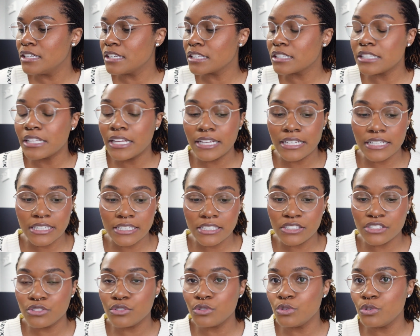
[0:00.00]

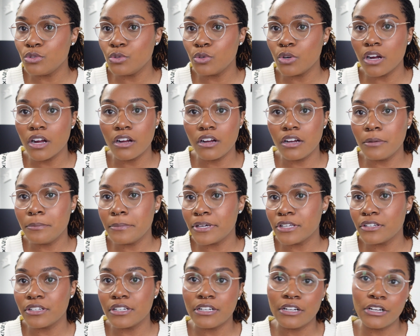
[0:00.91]
clients who are on
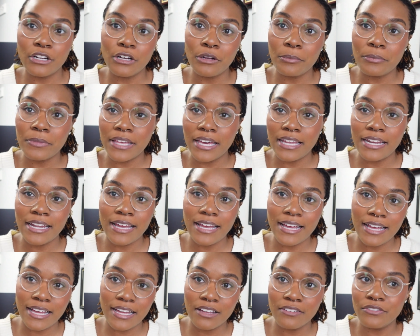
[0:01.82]
BetterHelp that
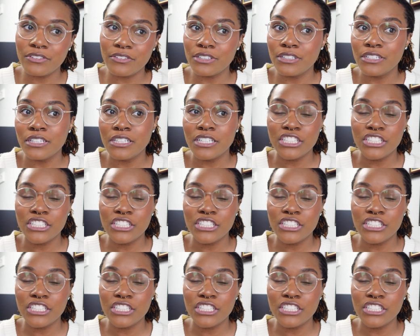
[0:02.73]
have